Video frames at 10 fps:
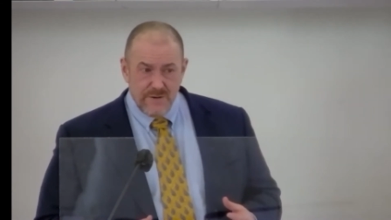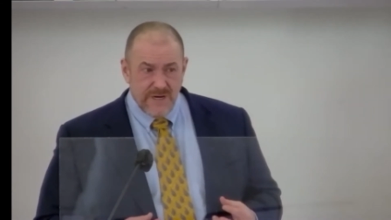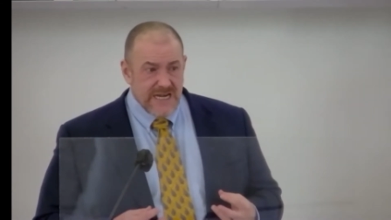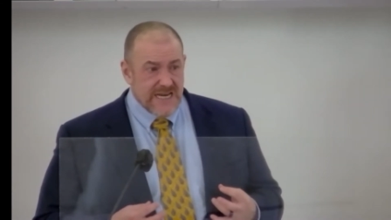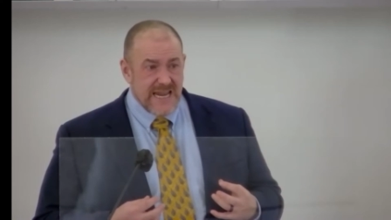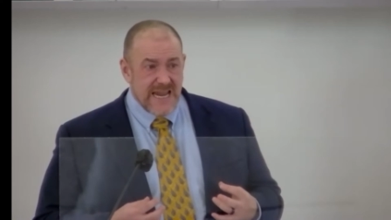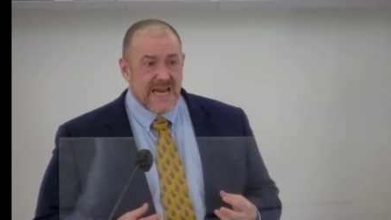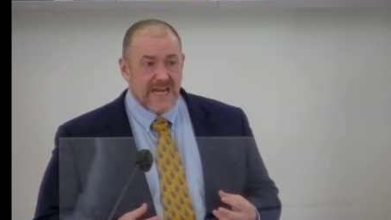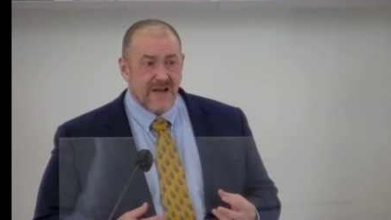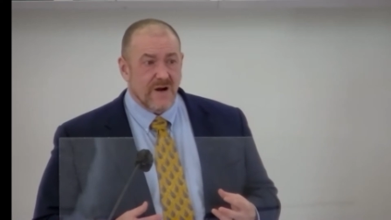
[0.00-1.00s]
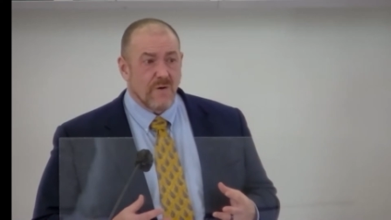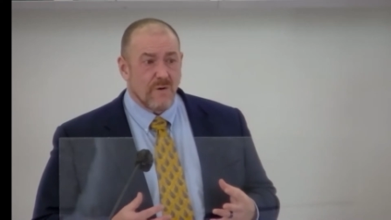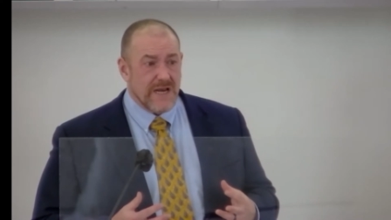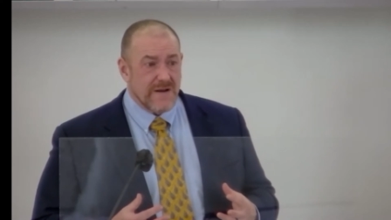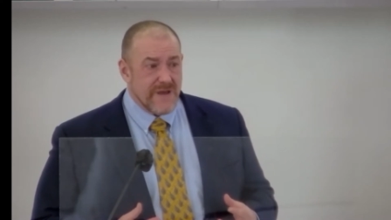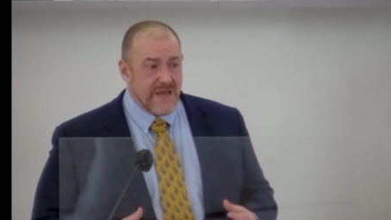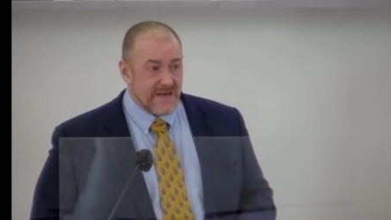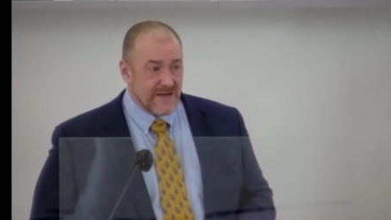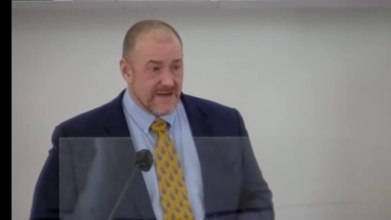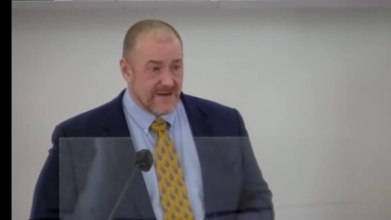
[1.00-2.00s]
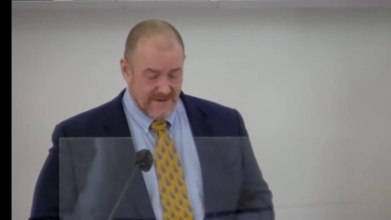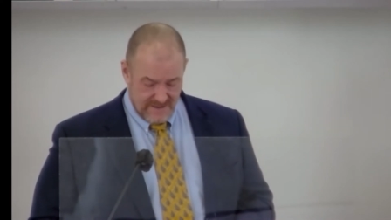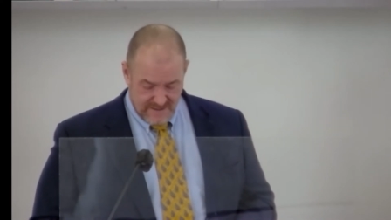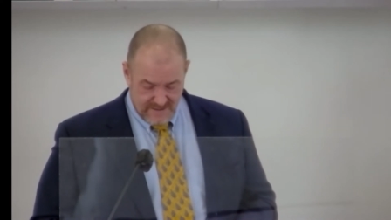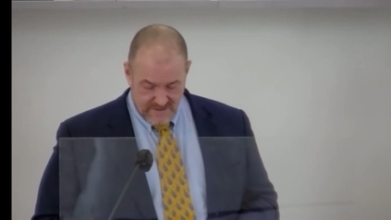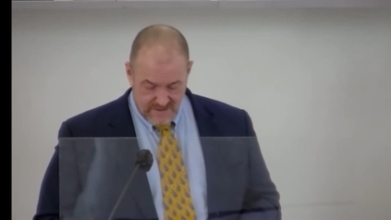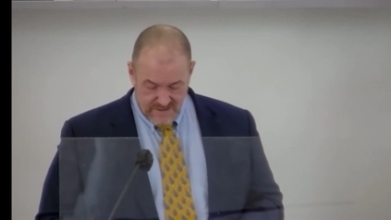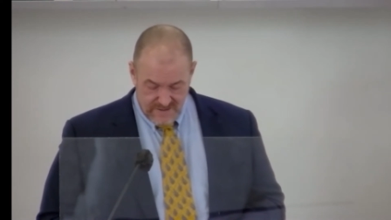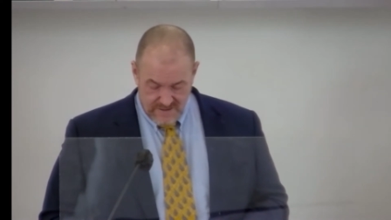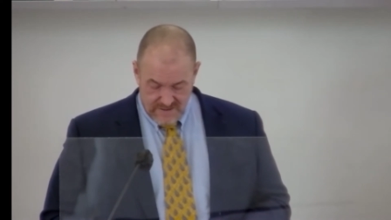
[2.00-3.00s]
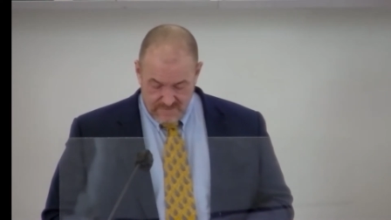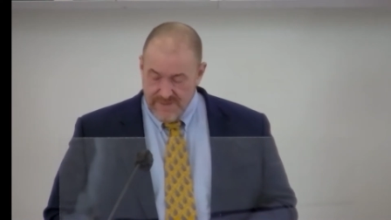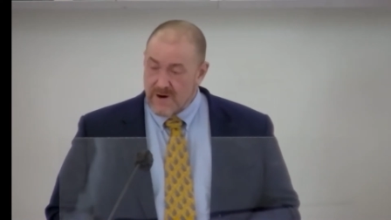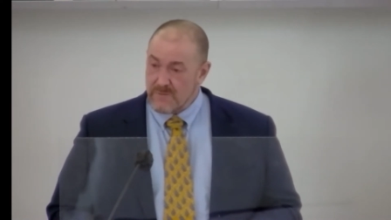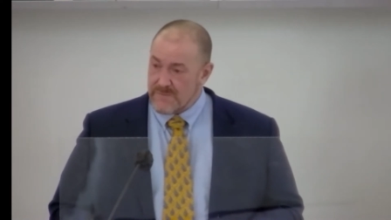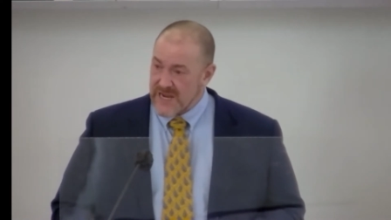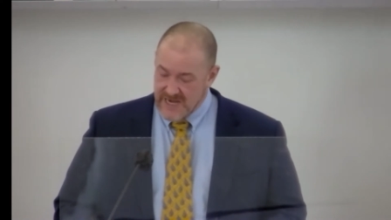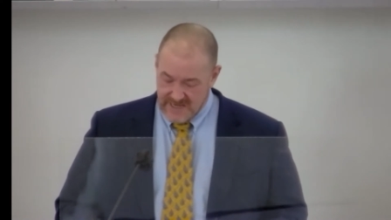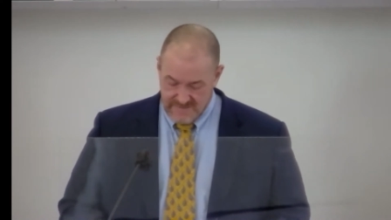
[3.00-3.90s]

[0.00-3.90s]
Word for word: You can gain quite a bit without pain.